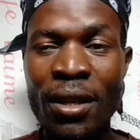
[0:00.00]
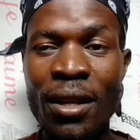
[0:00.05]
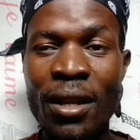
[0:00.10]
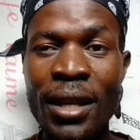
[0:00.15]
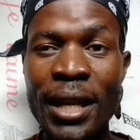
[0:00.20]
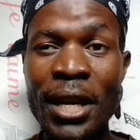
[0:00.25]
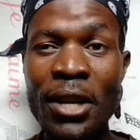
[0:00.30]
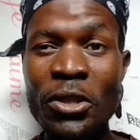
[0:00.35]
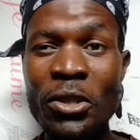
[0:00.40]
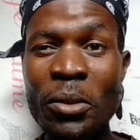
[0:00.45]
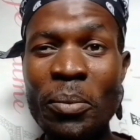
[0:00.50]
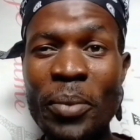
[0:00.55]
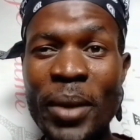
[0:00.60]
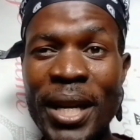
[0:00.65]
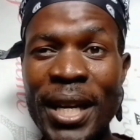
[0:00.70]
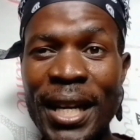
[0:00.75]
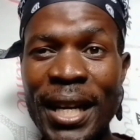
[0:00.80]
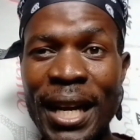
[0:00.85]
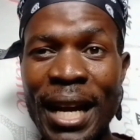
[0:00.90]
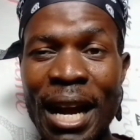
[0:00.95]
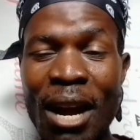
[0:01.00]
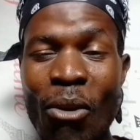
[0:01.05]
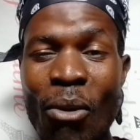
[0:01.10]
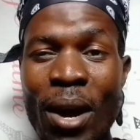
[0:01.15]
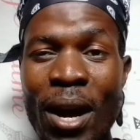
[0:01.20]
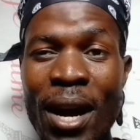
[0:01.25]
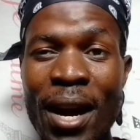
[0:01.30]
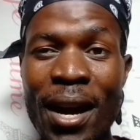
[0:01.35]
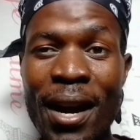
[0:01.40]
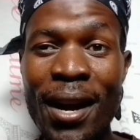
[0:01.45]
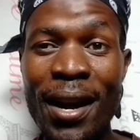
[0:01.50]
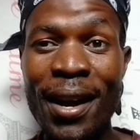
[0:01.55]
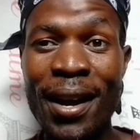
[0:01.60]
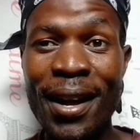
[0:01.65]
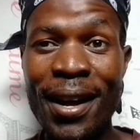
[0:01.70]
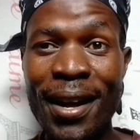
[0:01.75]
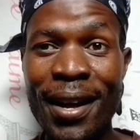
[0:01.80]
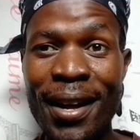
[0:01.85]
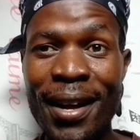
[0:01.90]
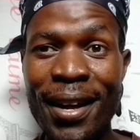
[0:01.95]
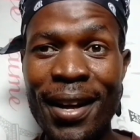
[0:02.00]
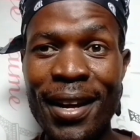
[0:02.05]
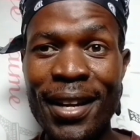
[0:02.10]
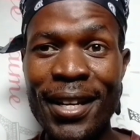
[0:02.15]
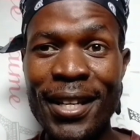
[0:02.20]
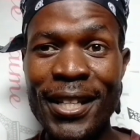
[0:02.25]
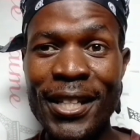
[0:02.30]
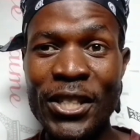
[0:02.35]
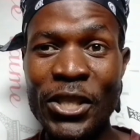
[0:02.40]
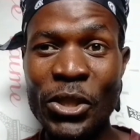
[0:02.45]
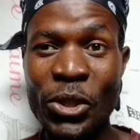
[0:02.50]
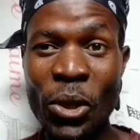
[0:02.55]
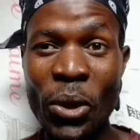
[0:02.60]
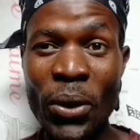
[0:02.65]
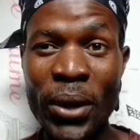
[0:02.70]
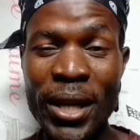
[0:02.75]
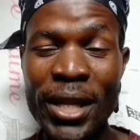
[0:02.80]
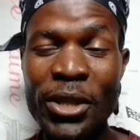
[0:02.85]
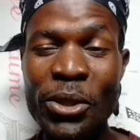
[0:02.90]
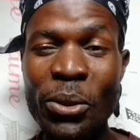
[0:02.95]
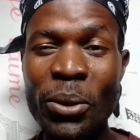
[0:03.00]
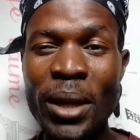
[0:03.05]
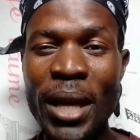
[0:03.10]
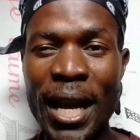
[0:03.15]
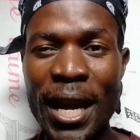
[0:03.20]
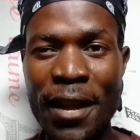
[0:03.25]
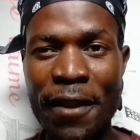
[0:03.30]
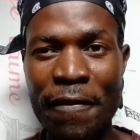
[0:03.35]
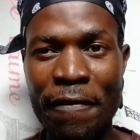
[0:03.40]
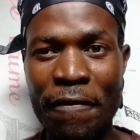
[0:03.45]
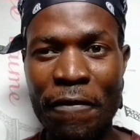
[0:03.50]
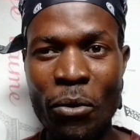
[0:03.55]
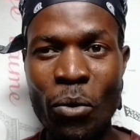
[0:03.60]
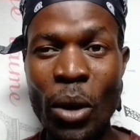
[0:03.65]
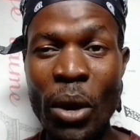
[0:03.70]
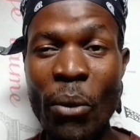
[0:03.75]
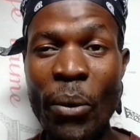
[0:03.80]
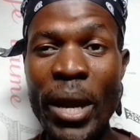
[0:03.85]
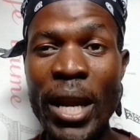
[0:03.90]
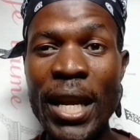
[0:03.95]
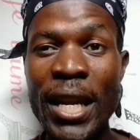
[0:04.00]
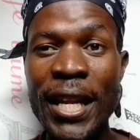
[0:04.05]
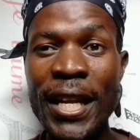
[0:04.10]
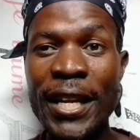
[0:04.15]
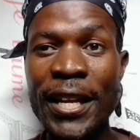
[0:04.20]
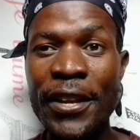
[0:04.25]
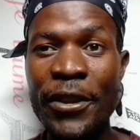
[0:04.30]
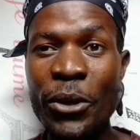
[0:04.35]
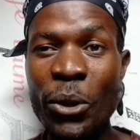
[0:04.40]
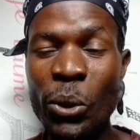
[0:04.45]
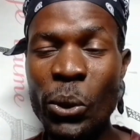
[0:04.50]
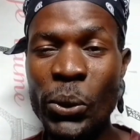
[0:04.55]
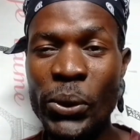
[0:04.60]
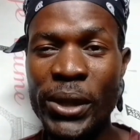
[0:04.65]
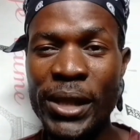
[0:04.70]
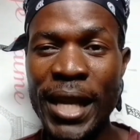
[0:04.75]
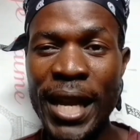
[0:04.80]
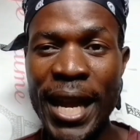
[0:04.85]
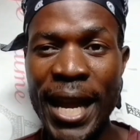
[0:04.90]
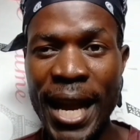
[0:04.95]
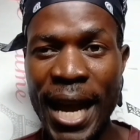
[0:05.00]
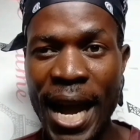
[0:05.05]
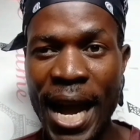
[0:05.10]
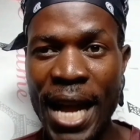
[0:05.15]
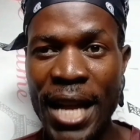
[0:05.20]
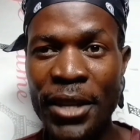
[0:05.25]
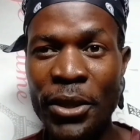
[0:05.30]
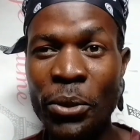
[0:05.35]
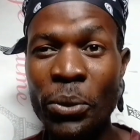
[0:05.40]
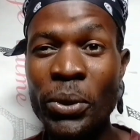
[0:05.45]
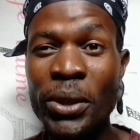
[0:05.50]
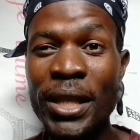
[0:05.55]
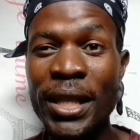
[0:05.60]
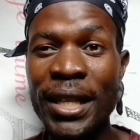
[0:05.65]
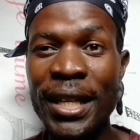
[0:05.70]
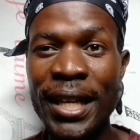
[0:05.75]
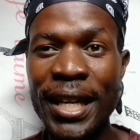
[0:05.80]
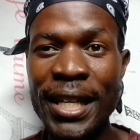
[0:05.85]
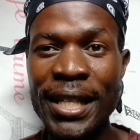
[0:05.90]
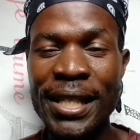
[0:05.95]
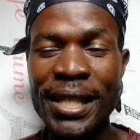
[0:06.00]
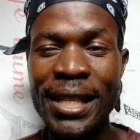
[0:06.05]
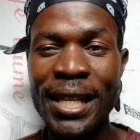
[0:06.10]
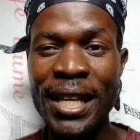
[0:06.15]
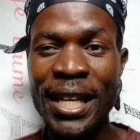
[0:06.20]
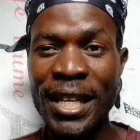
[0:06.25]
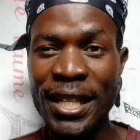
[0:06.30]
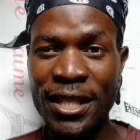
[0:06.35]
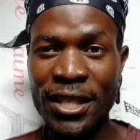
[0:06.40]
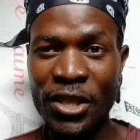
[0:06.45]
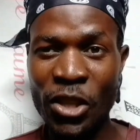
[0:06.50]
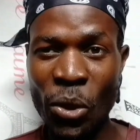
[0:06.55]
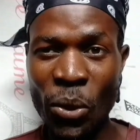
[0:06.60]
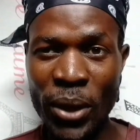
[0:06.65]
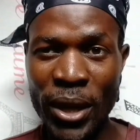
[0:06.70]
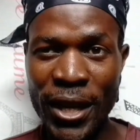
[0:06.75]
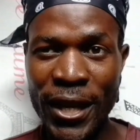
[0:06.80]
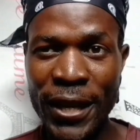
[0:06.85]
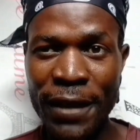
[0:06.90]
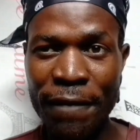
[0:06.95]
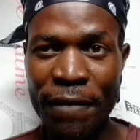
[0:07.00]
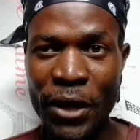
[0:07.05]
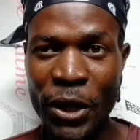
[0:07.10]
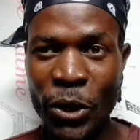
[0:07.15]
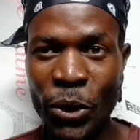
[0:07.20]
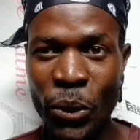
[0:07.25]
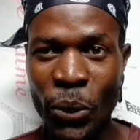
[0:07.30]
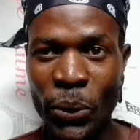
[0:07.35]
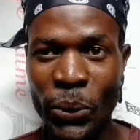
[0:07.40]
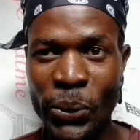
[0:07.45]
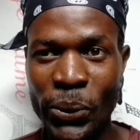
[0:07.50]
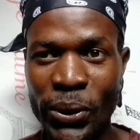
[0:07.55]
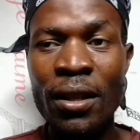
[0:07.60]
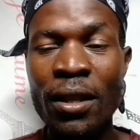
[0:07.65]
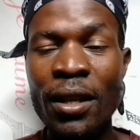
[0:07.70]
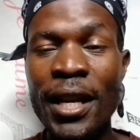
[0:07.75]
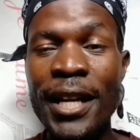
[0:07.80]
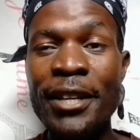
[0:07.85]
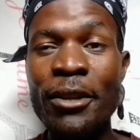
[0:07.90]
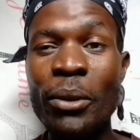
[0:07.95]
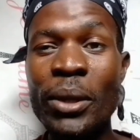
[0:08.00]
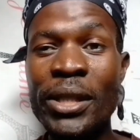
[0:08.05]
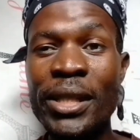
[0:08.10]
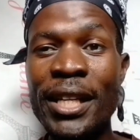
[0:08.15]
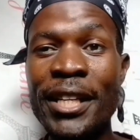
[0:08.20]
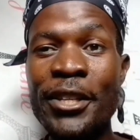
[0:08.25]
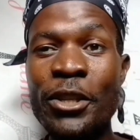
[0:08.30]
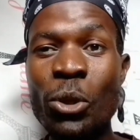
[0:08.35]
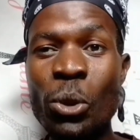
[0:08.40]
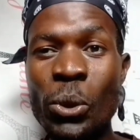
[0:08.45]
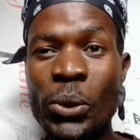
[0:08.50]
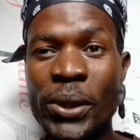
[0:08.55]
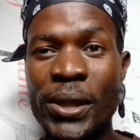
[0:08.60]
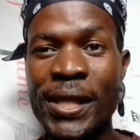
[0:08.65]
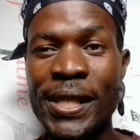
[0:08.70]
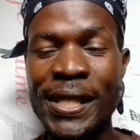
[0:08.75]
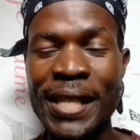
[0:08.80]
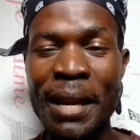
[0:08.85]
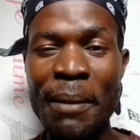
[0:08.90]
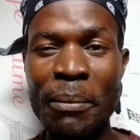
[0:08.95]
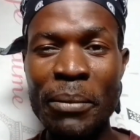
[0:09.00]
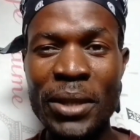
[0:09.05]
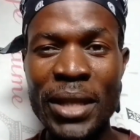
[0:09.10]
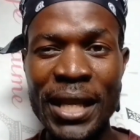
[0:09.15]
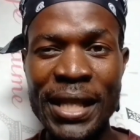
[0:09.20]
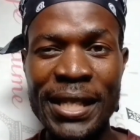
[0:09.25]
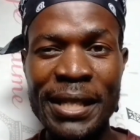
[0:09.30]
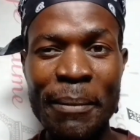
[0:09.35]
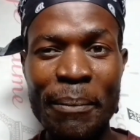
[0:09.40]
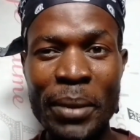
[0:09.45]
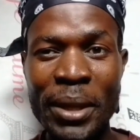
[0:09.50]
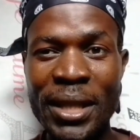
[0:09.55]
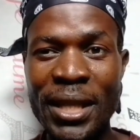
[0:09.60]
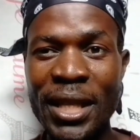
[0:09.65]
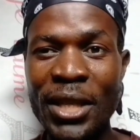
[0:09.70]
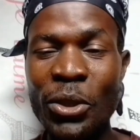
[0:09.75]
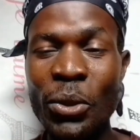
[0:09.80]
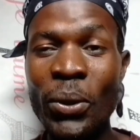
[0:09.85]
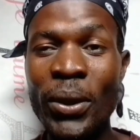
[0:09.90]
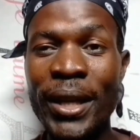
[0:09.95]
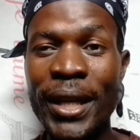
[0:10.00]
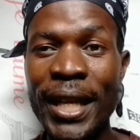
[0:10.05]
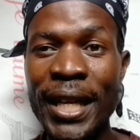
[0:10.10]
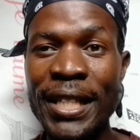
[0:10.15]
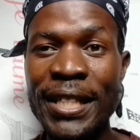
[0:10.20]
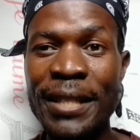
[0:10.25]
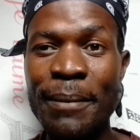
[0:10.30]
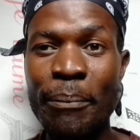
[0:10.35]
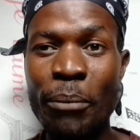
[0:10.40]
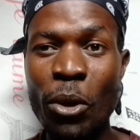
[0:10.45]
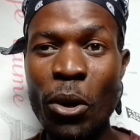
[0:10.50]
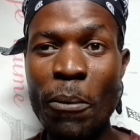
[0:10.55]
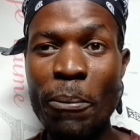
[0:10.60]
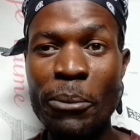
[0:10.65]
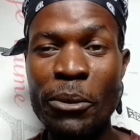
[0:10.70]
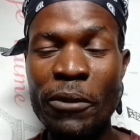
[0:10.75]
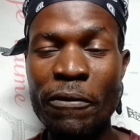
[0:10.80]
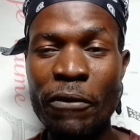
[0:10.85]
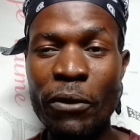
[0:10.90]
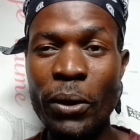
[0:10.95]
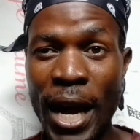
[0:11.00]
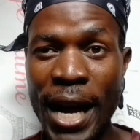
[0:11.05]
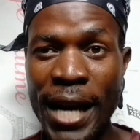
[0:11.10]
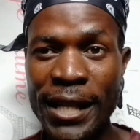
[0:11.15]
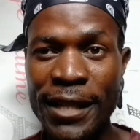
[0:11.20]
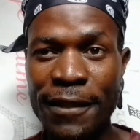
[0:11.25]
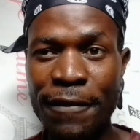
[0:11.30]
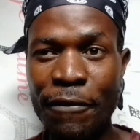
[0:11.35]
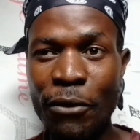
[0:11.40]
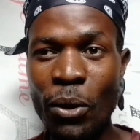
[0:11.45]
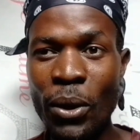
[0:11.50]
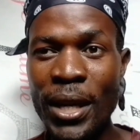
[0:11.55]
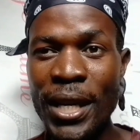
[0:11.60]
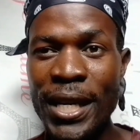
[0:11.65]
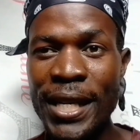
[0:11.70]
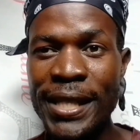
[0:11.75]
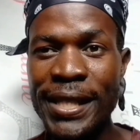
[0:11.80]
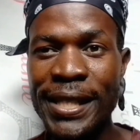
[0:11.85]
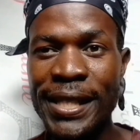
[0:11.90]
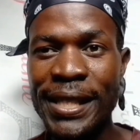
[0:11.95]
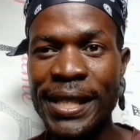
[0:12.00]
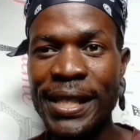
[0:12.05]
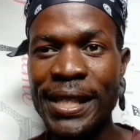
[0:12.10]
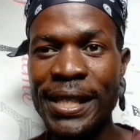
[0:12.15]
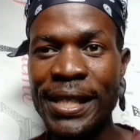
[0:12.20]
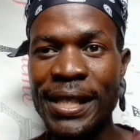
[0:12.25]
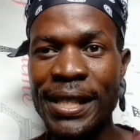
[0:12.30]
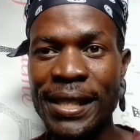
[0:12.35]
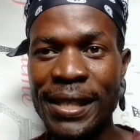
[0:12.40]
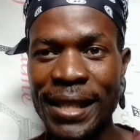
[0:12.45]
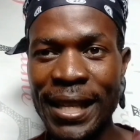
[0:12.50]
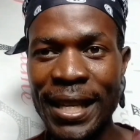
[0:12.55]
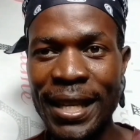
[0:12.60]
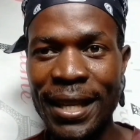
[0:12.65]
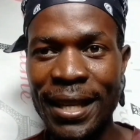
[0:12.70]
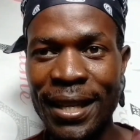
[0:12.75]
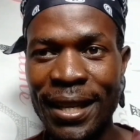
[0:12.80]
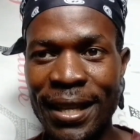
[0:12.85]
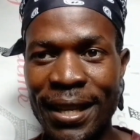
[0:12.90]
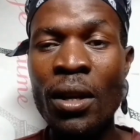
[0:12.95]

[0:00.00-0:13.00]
Now to bring our story to life, we will use AI to generate stunning visuals. And we shall use same ChatGPT to create prompts for us for each scene.